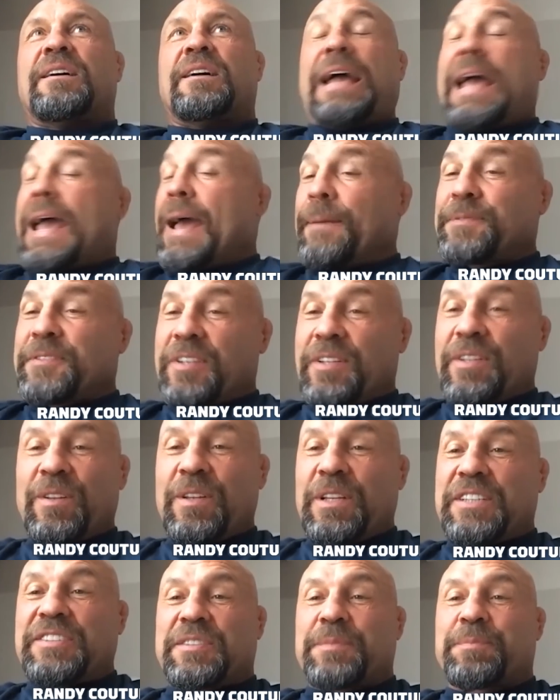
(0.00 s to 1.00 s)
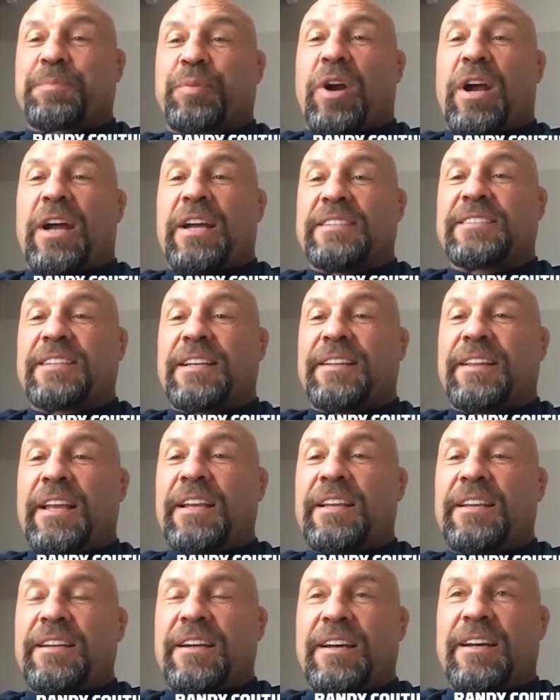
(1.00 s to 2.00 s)
Absolutely surprised. I
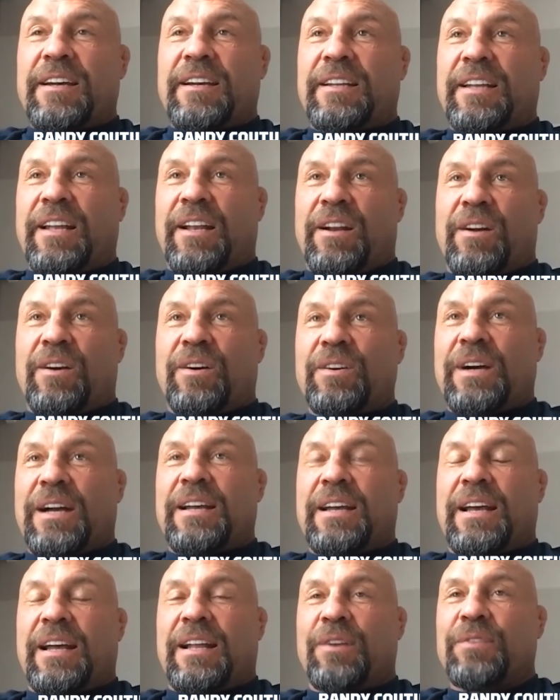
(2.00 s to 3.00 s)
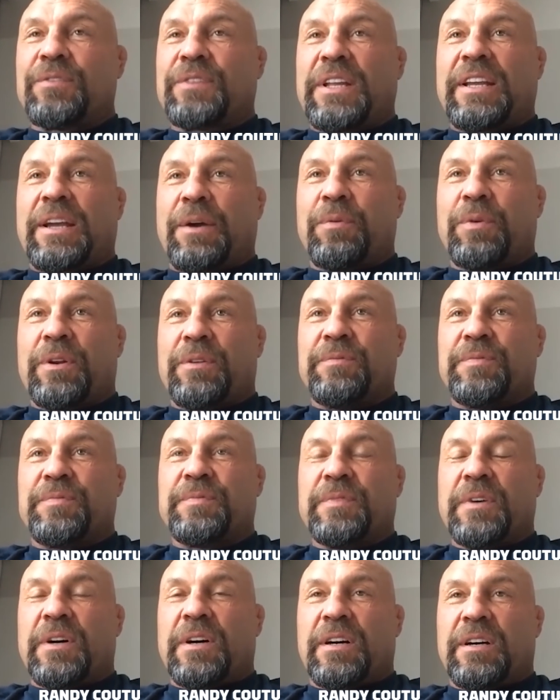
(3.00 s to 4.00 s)
think uh, you know. I, I, don't think I would have
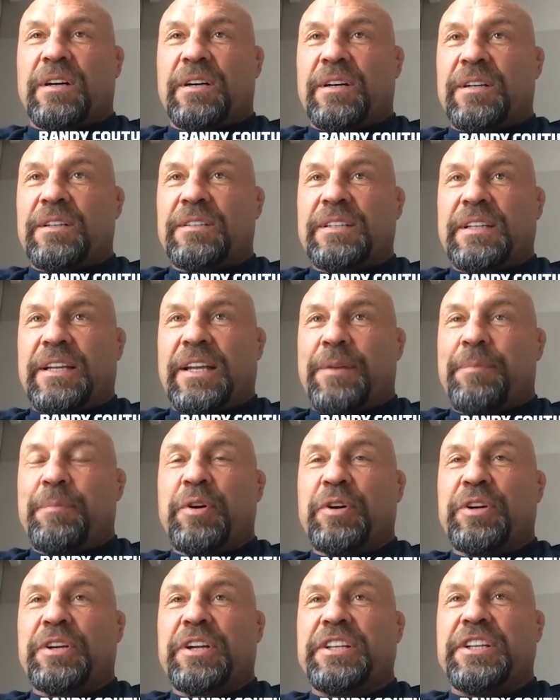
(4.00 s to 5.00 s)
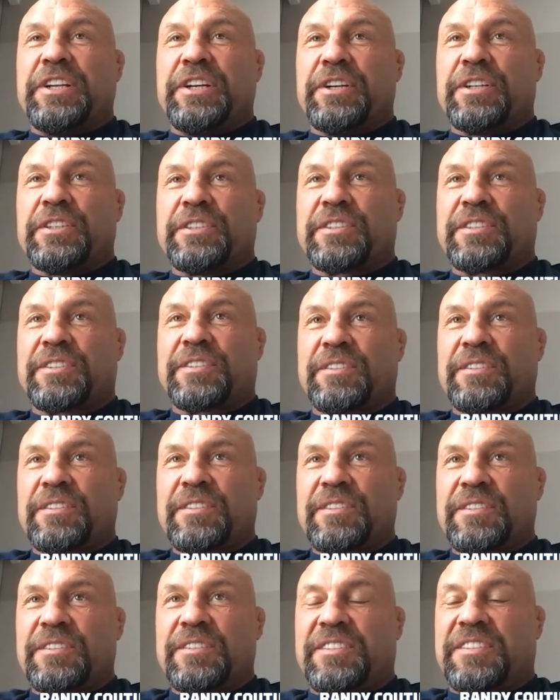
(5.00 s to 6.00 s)
uh, in a million years
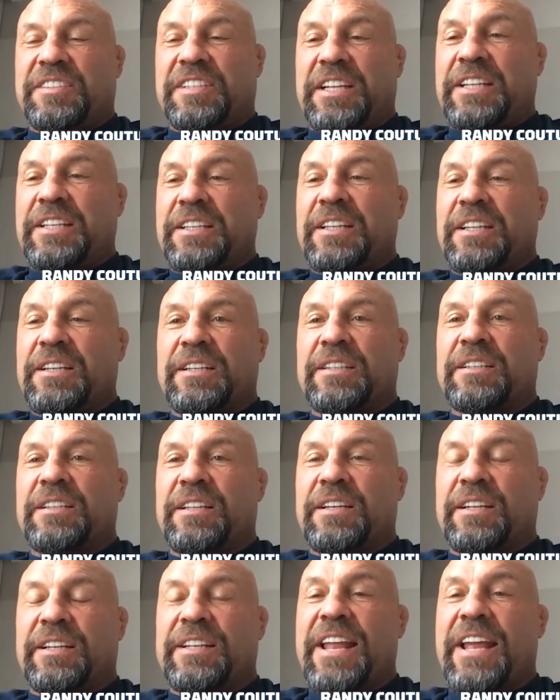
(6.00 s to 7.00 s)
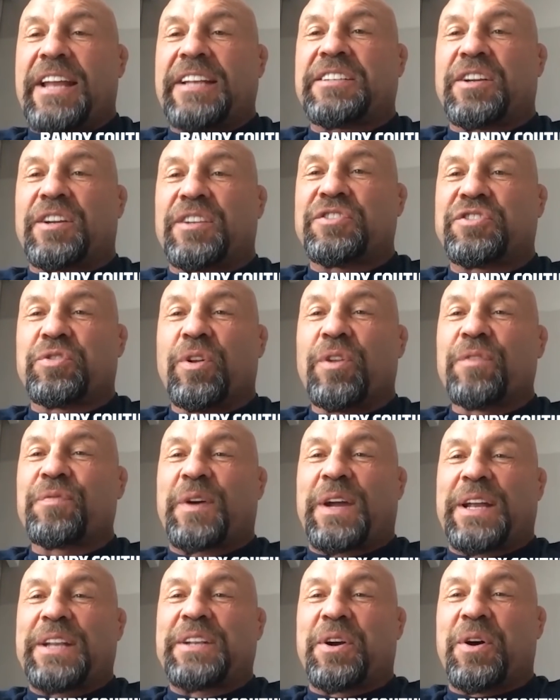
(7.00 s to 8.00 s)
seen the the Nathan
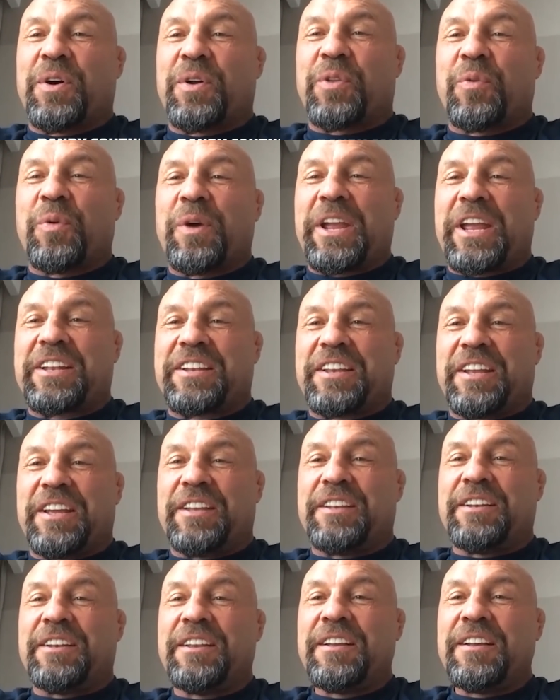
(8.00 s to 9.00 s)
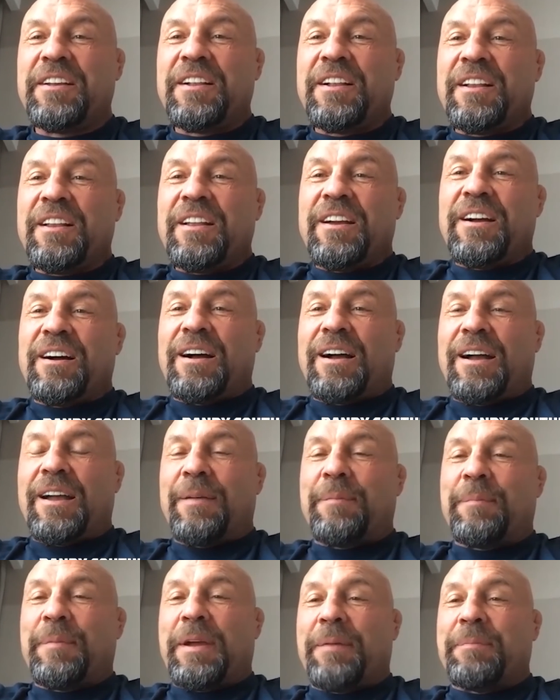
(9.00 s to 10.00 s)
Schulte fight go the way it did.
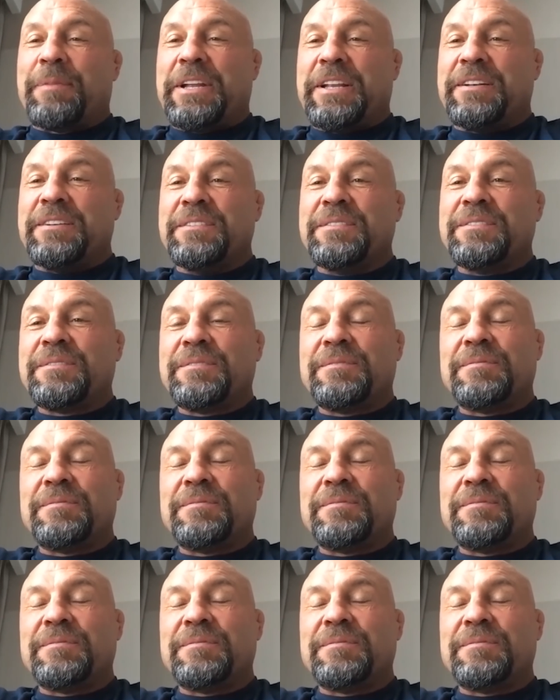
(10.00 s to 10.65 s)
Uh, I mean,